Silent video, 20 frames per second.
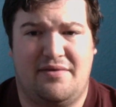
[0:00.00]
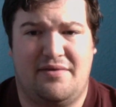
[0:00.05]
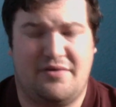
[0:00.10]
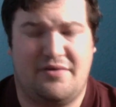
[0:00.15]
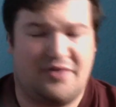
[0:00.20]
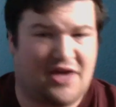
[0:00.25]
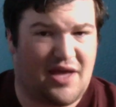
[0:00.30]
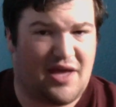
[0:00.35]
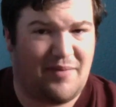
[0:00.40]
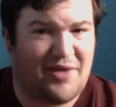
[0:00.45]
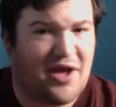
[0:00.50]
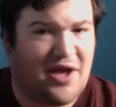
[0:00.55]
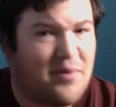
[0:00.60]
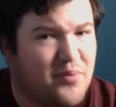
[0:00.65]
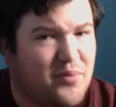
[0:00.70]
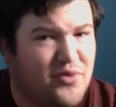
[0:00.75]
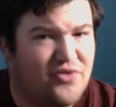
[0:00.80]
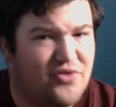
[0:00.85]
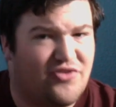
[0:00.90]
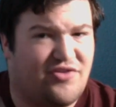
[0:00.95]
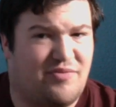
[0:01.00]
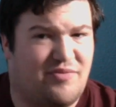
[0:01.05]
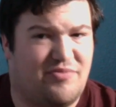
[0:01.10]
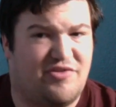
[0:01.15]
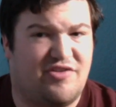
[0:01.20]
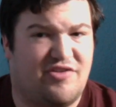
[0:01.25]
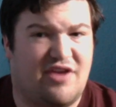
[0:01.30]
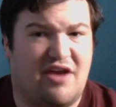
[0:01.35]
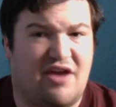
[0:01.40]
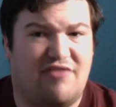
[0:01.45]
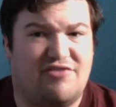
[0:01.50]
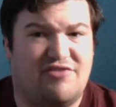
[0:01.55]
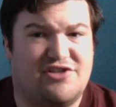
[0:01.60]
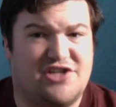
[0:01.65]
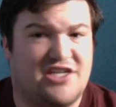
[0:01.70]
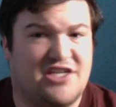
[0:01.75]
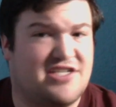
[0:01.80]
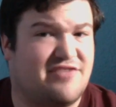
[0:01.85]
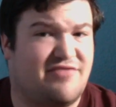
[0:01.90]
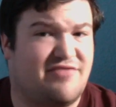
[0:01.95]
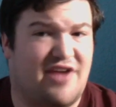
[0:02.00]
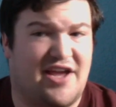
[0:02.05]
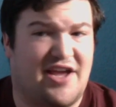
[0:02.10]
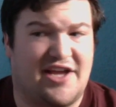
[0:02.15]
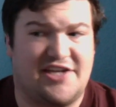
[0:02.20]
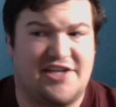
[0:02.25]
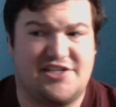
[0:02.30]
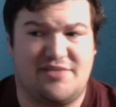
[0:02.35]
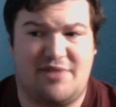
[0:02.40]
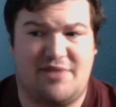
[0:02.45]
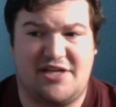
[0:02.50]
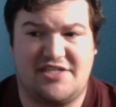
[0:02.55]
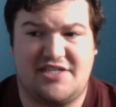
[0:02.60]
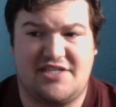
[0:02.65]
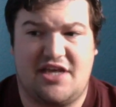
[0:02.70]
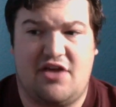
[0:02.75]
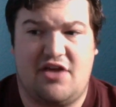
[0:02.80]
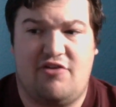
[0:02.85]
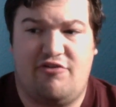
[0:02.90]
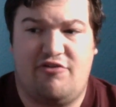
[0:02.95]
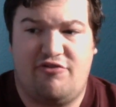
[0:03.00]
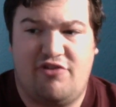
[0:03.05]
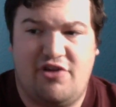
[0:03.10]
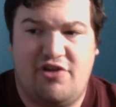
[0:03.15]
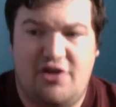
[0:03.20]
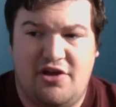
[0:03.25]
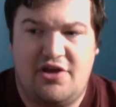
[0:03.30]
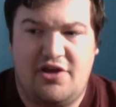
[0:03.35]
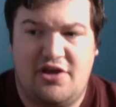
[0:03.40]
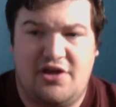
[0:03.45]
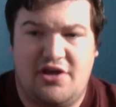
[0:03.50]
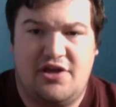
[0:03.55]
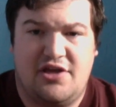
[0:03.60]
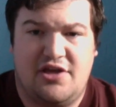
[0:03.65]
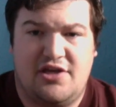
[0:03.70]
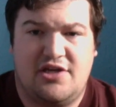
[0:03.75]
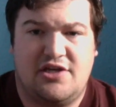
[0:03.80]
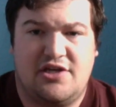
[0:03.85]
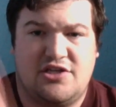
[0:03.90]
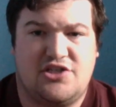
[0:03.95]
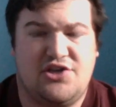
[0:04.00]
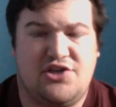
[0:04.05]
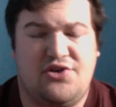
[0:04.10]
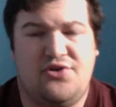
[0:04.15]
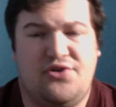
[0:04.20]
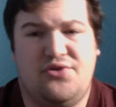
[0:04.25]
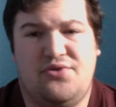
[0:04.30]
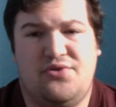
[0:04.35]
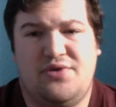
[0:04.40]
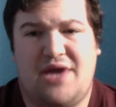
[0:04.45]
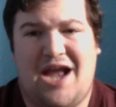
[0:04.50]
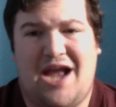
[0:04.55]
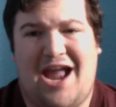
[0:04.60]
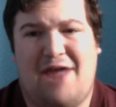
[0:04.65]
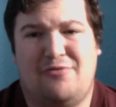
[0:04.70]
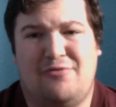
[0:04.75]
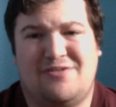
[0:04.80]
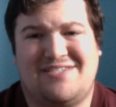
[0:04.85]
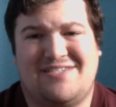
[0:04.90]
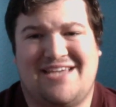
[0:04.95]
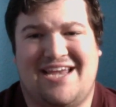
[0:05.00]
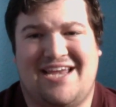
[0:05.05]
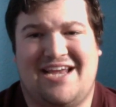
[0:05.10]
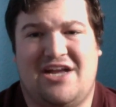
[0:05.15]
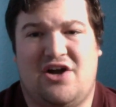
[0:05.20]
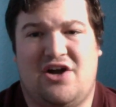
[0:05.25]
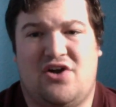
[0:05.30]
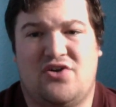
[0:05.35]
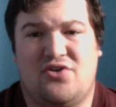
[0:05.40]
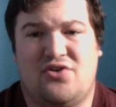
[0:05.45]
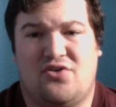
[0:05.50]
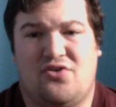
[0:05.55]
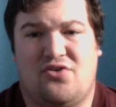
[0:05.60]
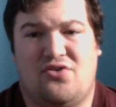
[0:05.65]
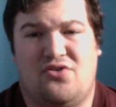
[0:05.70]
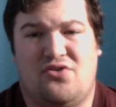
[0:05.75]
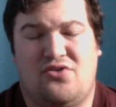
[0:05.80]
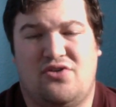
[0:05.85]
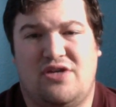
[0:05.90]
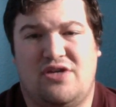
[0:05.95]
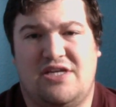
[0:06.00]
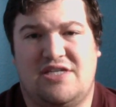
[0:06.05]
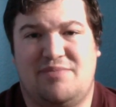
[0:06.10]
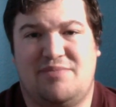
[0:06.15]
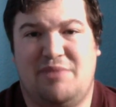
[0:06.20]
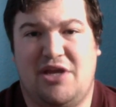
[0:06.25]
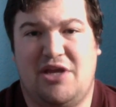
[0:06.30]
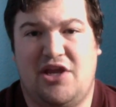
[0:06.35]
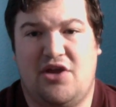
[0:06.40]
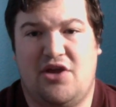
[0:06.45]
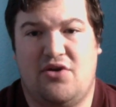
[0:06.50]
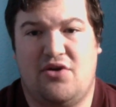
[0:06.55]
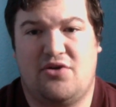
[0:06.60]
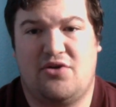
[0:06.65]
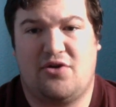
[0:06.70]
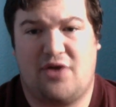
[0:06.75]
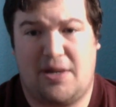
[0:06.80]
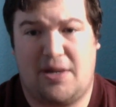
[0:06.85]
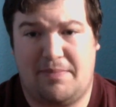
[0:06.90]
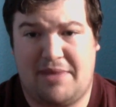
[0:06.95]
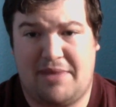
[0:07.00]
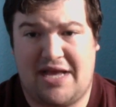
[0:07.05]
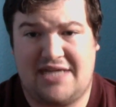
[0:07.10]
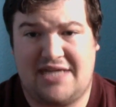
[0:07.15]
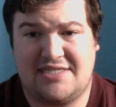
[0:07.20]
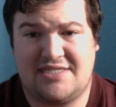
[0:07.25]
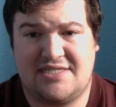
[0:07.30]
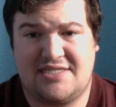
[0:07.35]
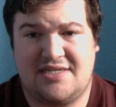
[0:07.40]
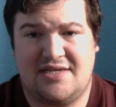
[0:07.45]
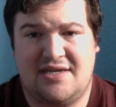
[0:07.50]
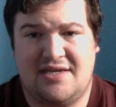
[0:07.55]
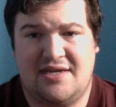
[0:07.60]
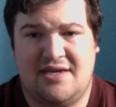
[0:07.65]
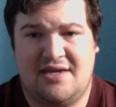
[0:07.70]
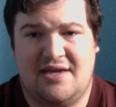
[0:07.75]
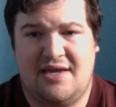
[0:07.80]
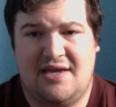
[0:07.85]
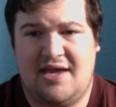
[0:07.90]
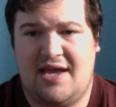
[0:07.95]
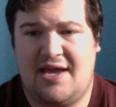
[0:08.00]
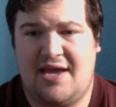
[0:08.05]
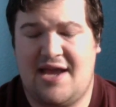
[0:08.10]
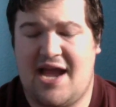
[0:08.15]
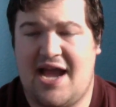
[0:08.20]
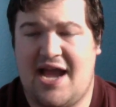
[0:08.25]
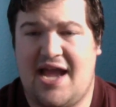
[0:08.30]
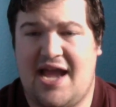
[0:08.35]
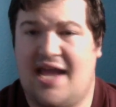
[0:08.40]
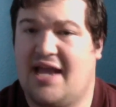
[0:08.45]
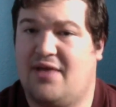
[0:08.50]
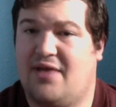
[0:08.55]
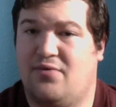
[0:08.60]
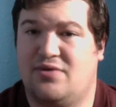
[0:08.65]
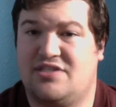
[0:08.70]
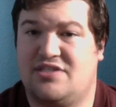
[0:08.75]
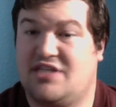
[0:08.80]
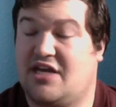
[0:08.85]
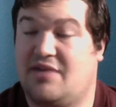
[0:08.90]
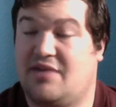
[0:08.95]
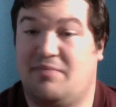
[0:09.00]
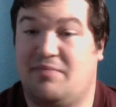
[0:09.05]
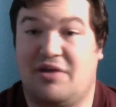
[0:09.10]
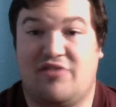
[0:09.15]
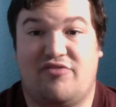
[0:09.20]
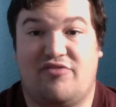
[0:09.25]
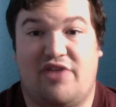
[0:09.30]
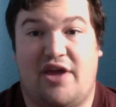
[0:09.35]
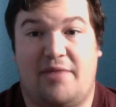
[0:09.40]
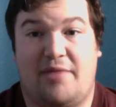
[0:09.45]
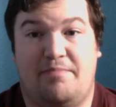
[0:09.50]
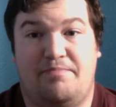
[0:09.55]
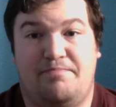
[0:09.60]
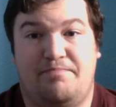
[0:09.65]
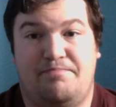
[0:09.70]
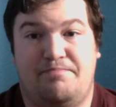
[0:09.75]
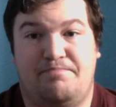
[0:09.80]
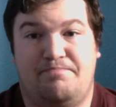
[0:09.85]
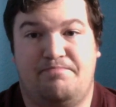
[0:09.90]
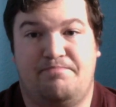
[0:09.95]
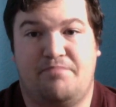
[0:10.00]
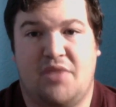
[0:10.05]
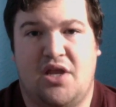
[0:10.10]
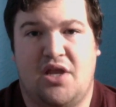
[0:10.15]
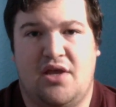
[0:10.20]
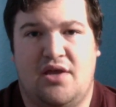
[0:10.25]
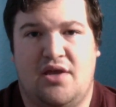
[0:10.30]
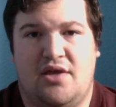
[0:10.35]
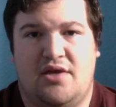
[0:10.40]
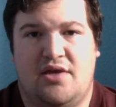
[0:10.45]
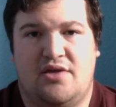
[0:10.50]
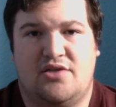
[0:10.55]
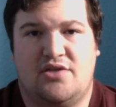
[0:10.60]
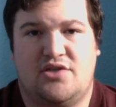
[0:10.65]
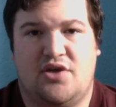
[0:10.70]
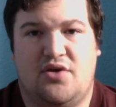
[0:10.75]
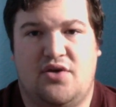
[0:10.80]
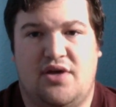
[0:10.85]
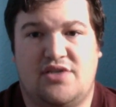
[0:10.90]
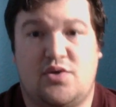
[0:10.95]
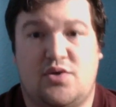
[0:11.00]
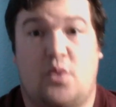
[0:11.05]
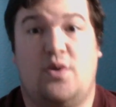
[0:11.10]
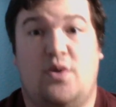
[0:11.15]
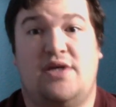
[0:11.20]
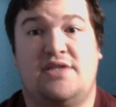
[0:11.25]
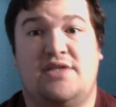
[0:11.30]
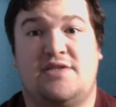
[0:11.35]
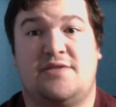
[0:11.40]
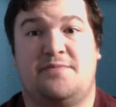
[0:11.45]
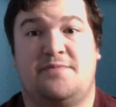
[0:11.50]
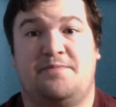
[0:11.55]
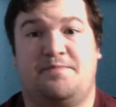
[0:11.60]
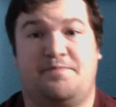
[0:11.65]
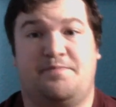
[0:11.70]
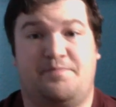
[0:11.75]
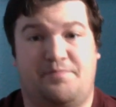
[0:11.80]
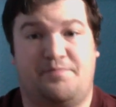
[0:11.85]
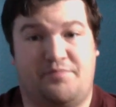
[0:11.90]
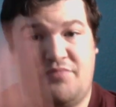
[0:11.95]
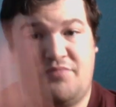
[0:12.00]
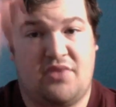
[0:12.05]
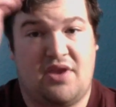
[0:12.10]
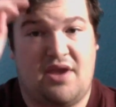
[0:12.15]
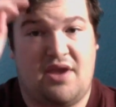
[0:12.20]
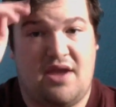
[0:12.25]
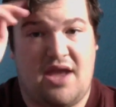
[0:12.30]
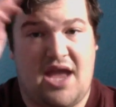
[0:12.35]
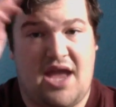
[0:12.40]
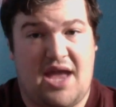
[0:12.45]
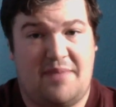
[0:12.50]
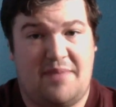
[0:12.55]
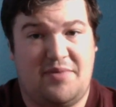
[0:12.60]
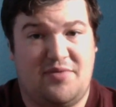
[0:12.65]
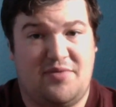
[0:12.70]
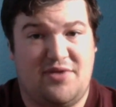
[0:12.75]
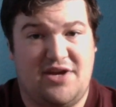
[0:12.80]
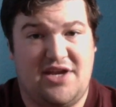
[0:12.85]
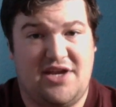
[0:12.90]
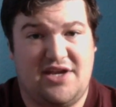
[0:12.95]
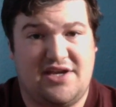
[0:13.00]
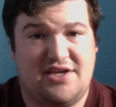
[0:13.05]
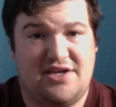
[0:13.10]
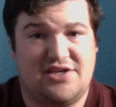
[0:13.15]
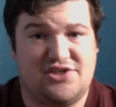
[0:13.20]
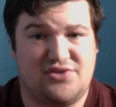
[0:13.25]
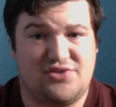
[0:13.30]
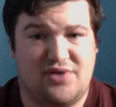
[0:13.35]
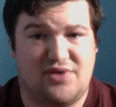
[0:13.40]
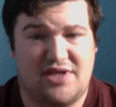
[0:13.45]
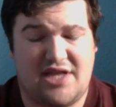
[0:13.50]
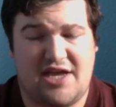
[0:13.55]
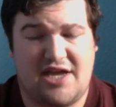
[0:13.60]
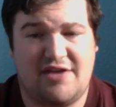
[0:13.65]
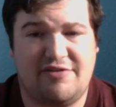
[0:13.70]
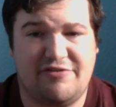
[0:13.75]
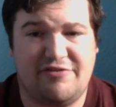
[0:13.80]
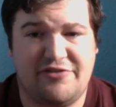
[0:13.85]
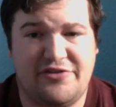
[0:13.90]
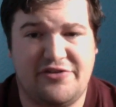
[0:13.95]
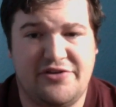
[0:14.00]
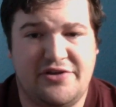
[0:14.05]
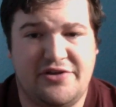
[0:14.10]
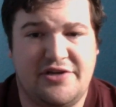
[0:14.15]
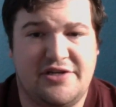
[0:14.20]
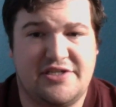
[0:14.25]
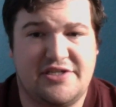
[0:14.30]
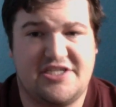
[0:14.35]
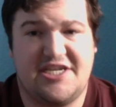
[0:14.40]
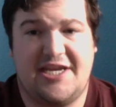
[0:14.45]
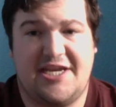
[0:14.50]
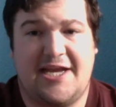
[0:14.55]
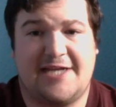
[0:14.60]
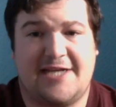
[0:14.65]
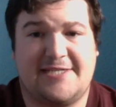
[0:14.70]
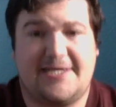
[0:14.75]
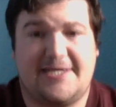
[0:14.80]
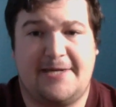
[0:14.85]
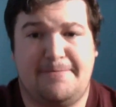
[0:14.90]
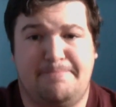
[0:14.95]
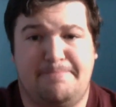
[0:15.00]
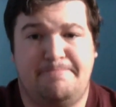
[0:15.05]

coming up with some stuff and justifying it to myself. So, I will say Gone Girl is mediocre at best, and I was not a big fan. So, as always, happy reading, enjoy life, see you next time.